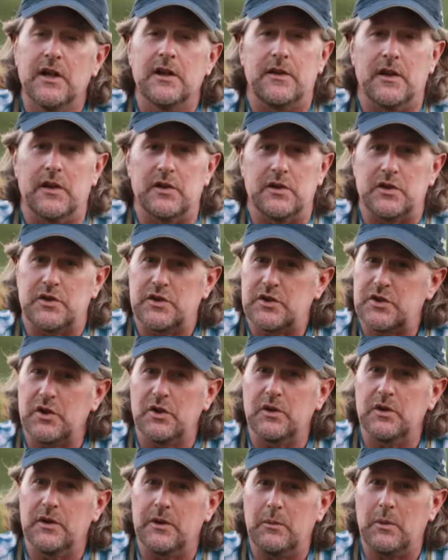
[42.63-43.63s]
that you're
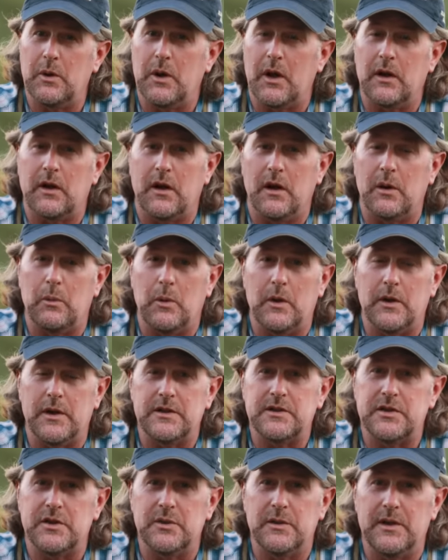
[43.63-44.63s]
surely gonna wanna
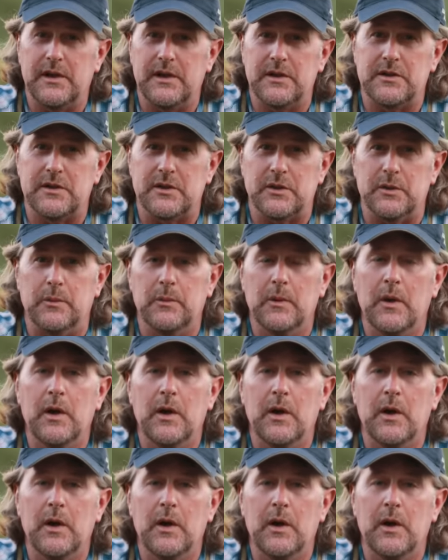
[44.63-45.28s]
tune into.